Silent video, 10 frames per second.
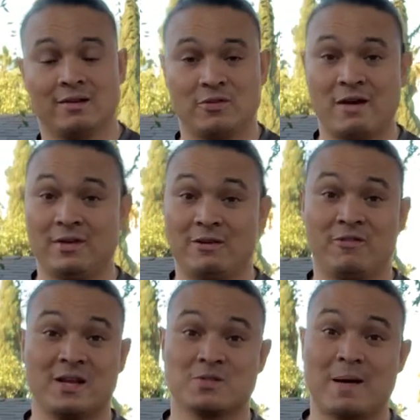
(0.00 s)
If you have any
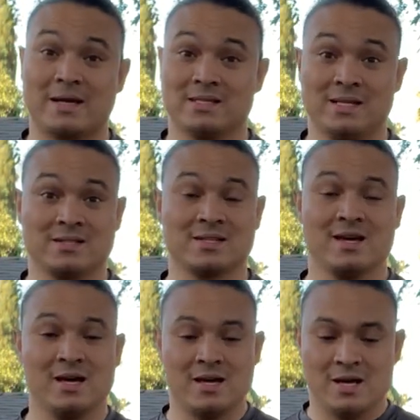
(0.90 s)
fitness magazines,
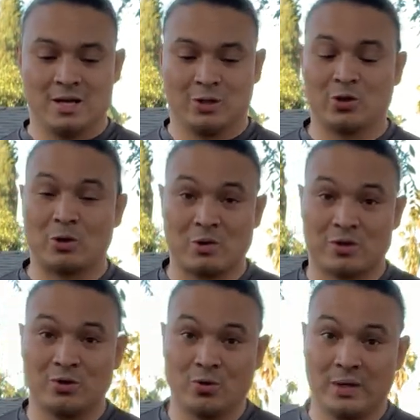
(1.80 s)
look at what
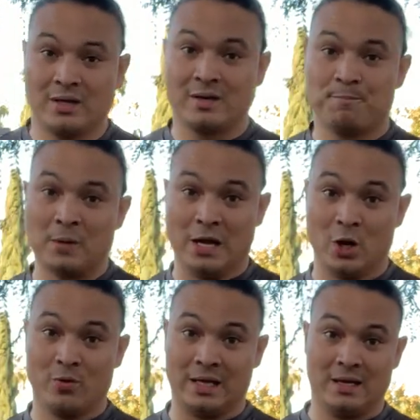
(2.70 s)
they're doing and
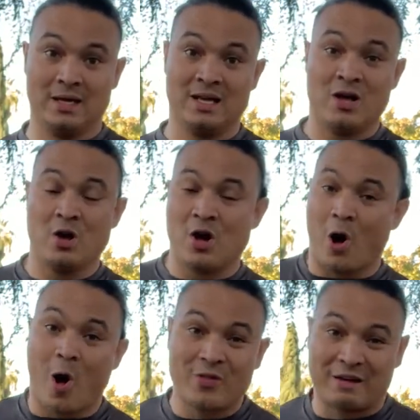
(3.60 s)
know that
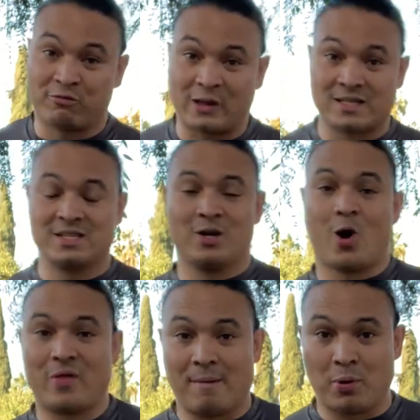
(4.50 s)
all that flexing, all
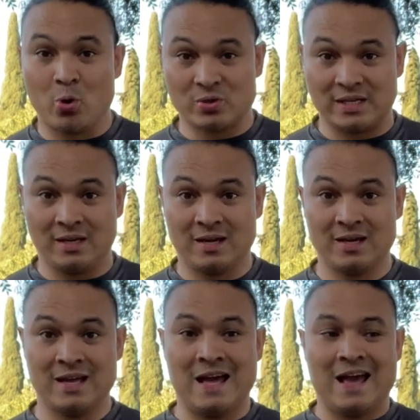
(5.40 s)
that posing
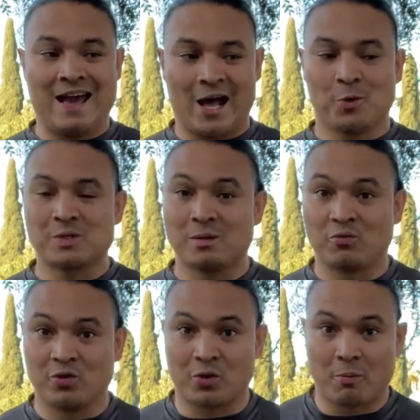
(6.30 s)
helps them
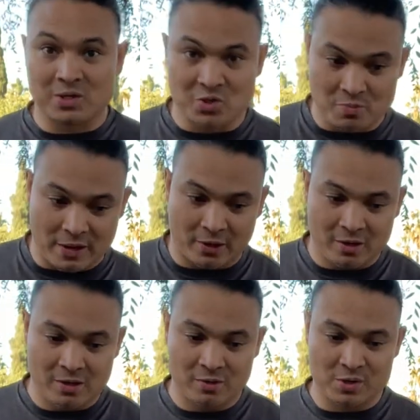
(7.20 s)
feel their muscles
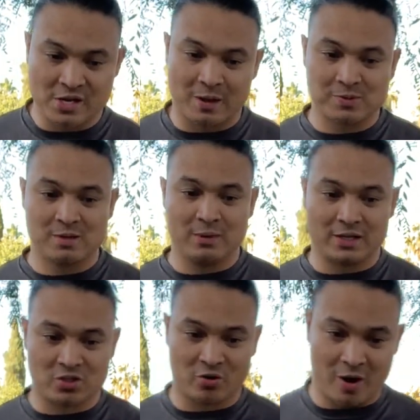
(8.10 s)
better, which helps them get
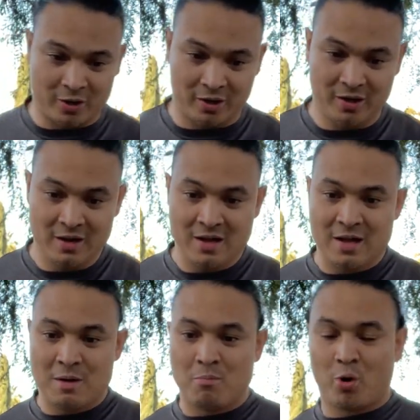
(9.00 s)
stronger,
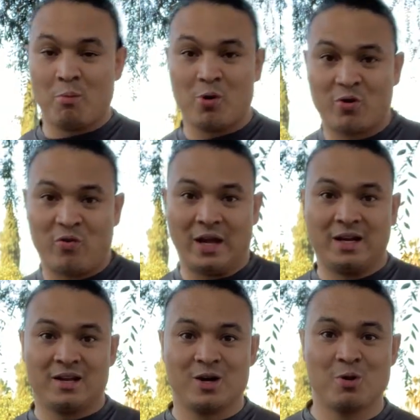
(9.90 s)
more motivated,
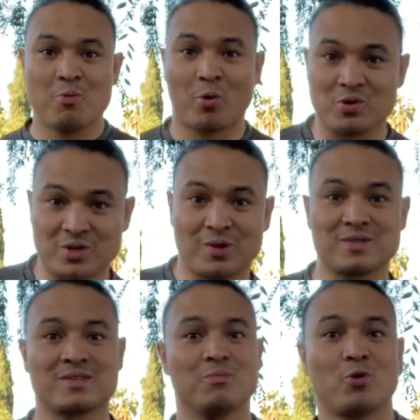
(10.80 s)
more
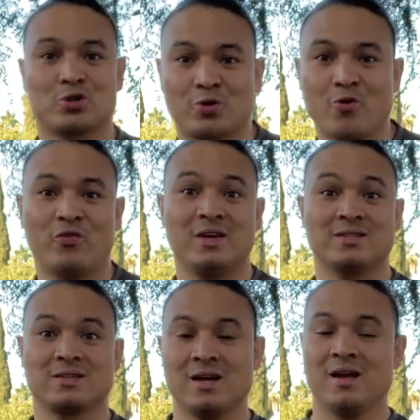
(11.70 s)
results, more trophies,
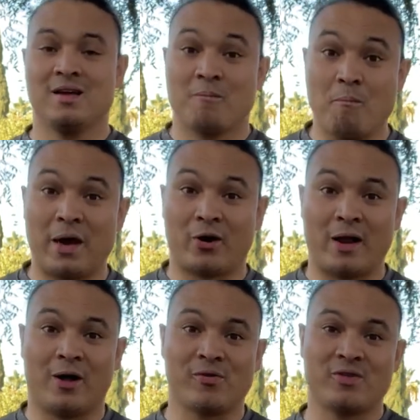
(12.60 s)
better
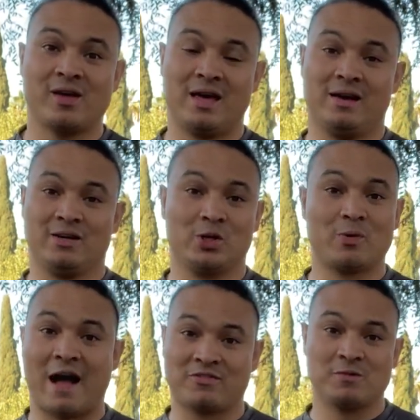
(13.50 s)
health. And you don't
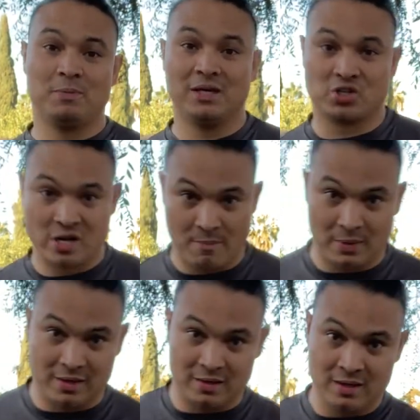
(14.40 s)
have to be a champion